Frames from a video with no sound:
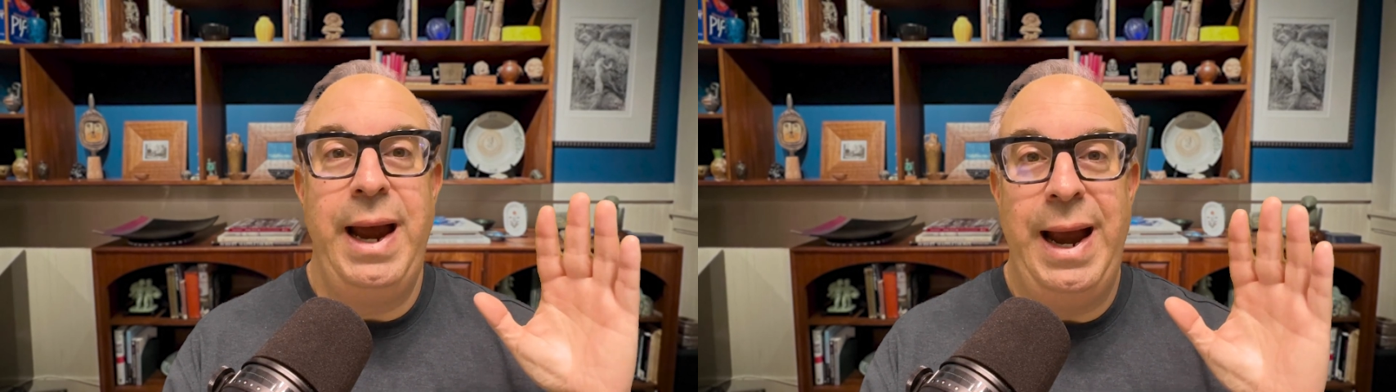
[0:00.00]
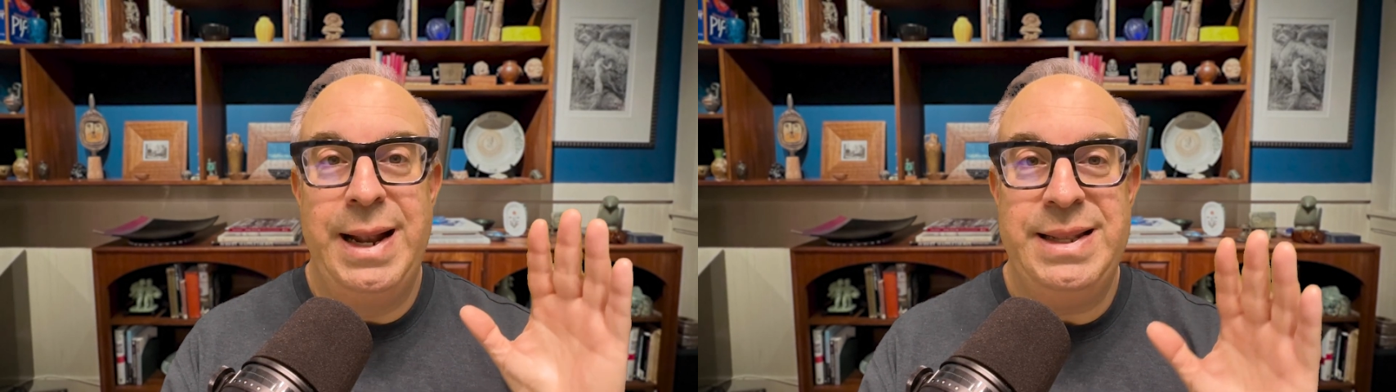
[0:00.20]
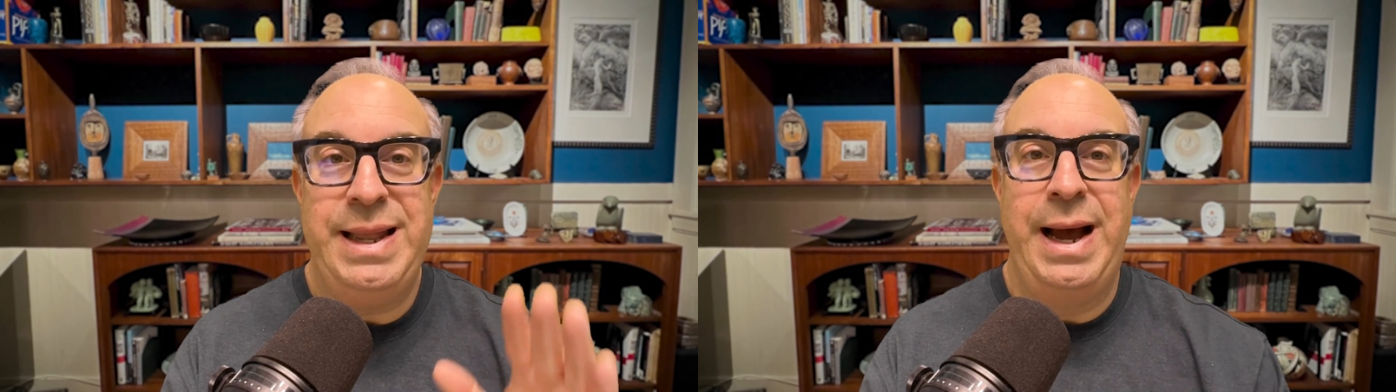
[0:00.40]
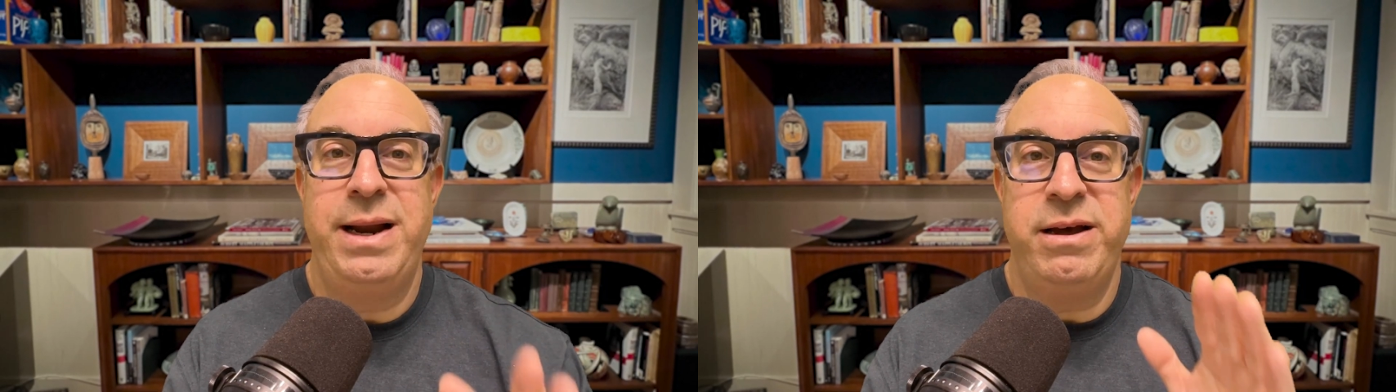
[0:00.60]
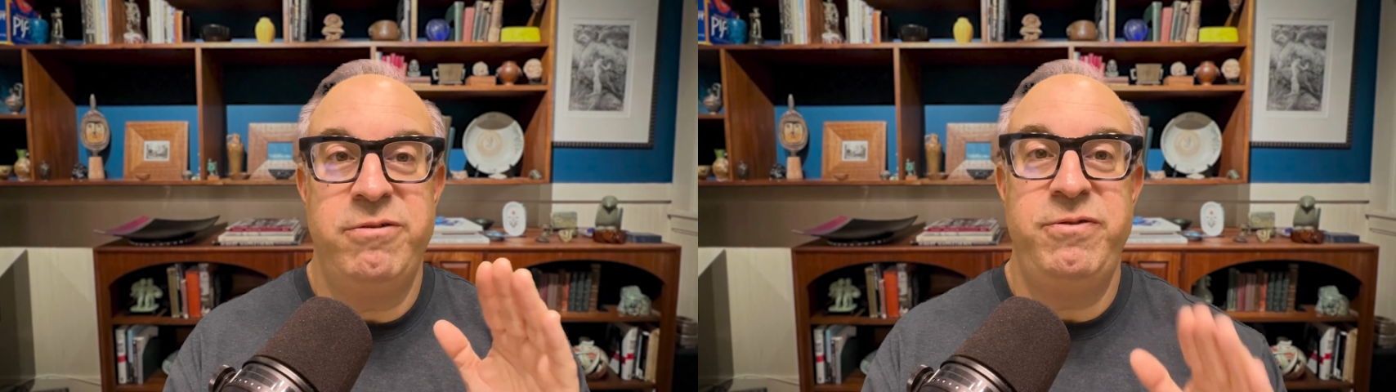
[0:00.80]
and
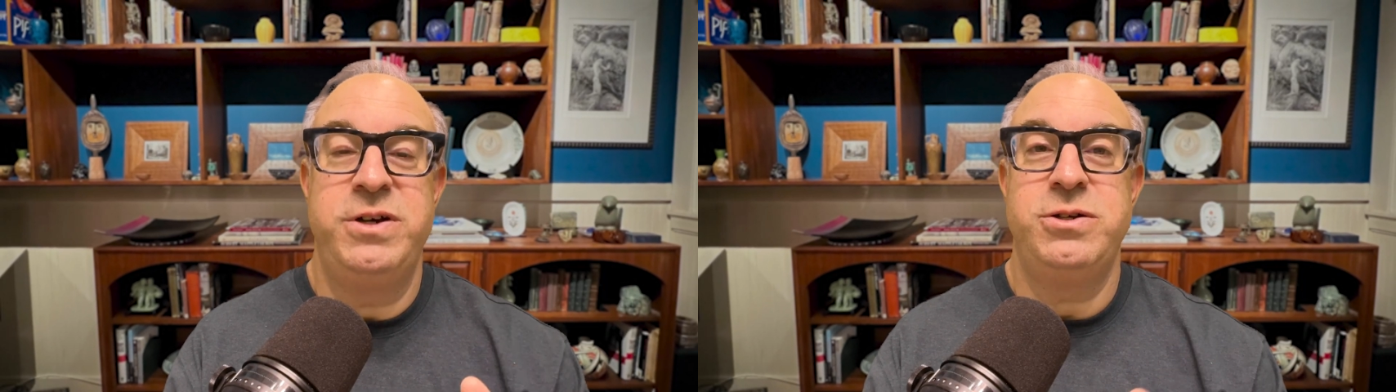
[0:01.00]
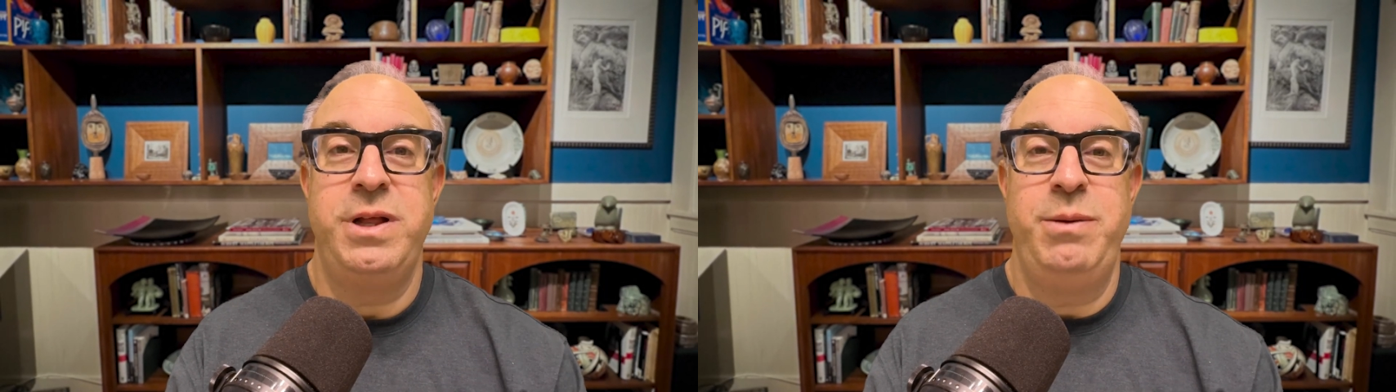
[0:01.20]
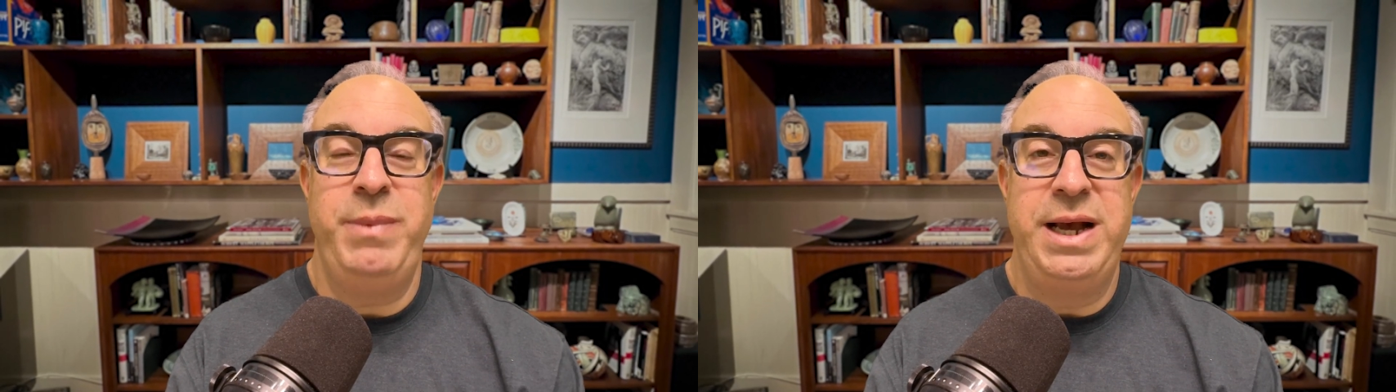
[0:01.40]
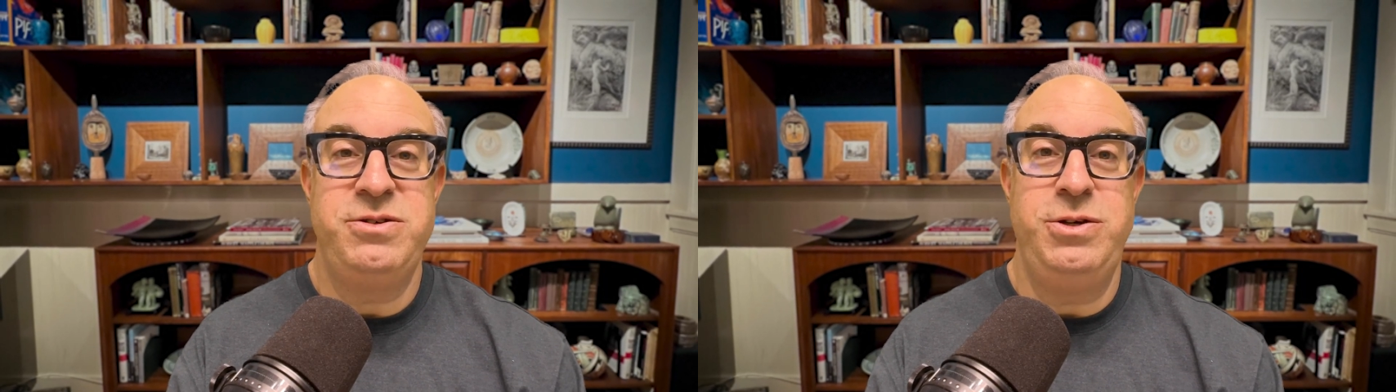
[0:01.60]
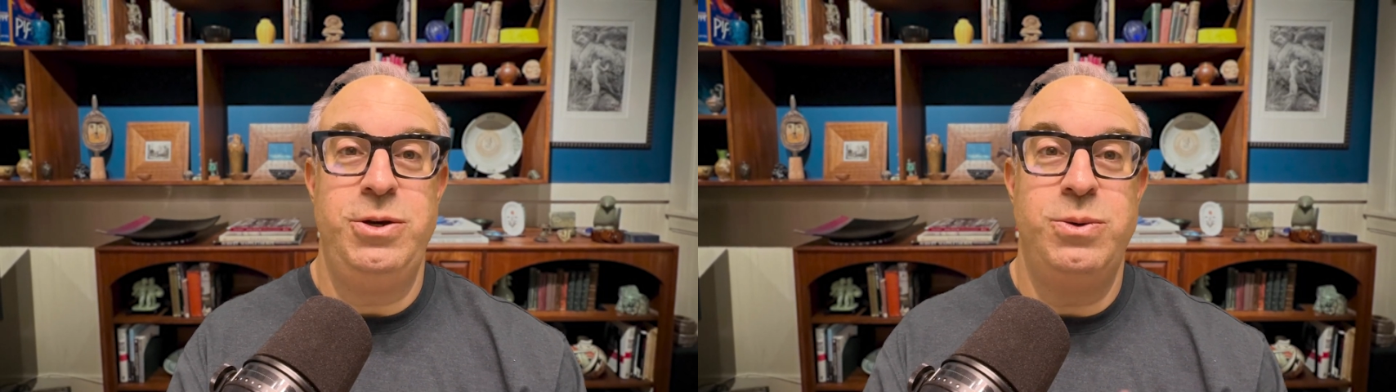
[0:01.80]
that officially
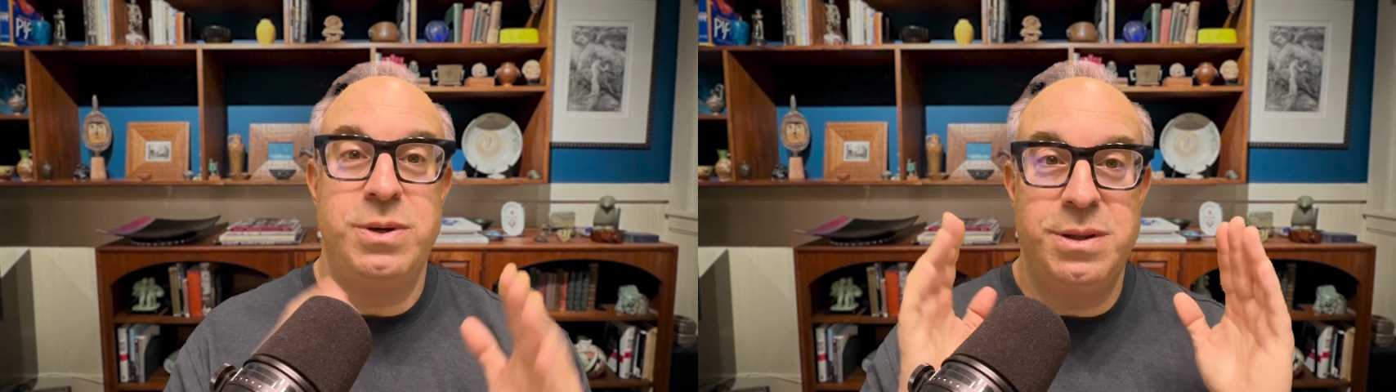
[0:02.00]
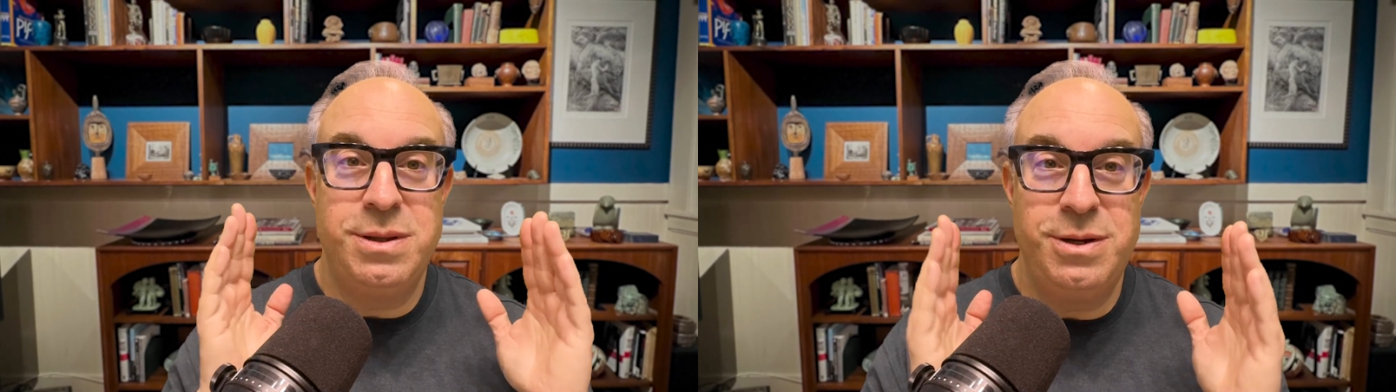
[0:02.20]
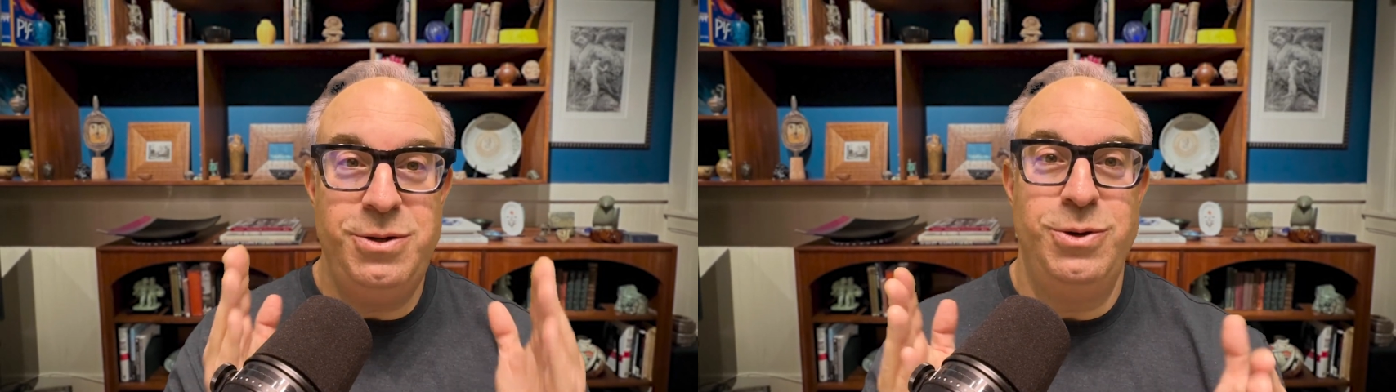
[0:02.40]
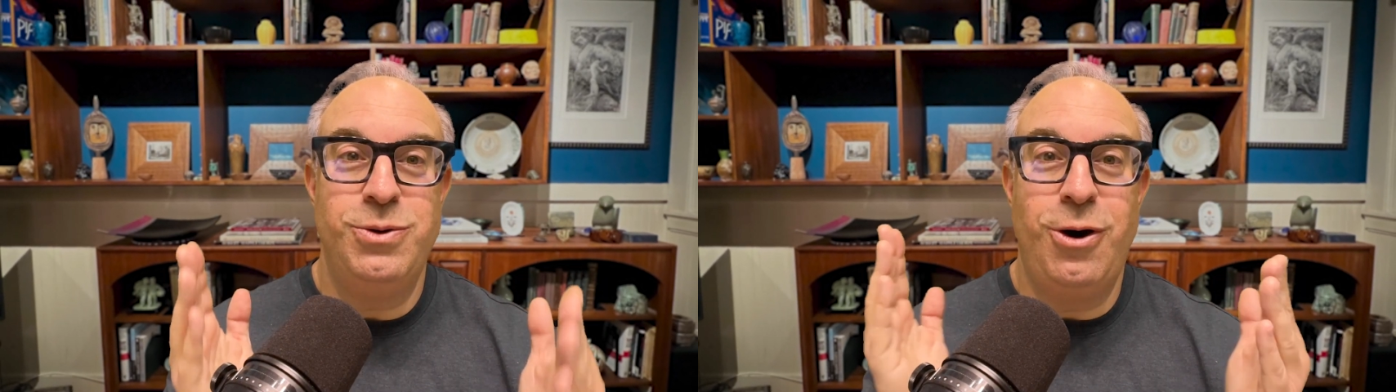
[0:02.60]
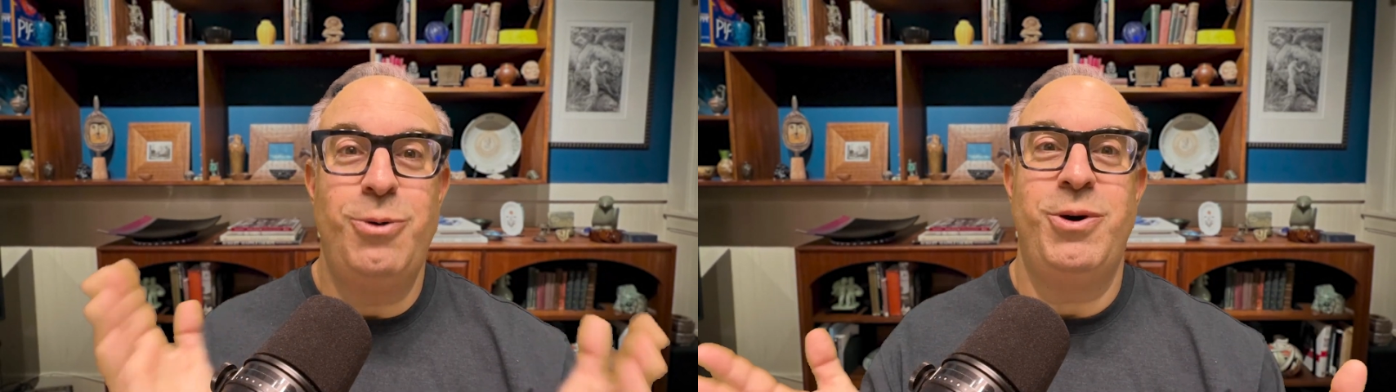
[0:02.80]
makes you the new
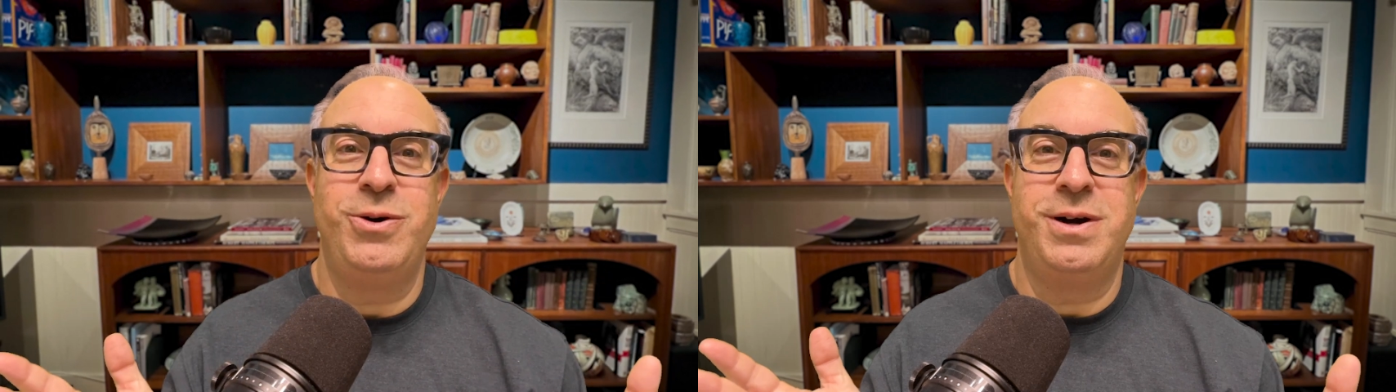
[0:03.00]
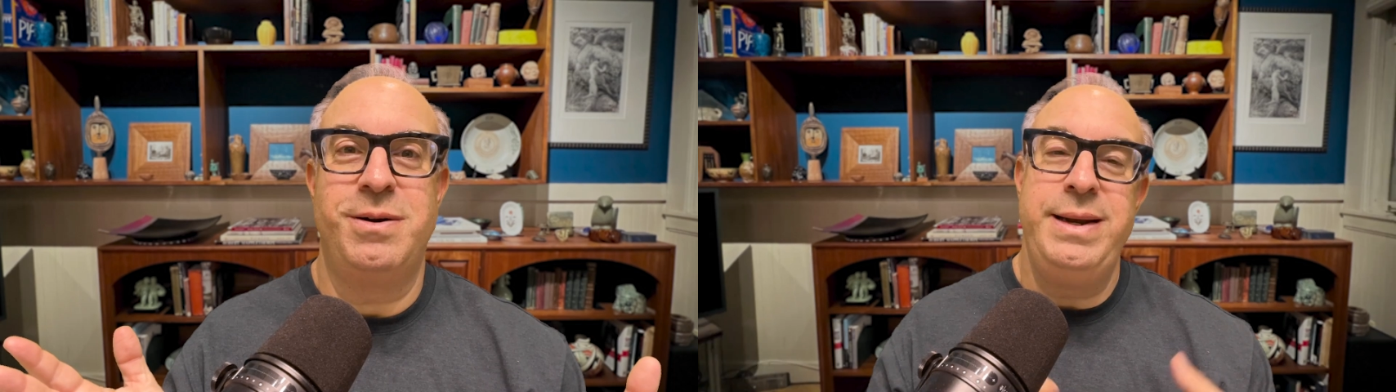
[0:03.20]
homeowner.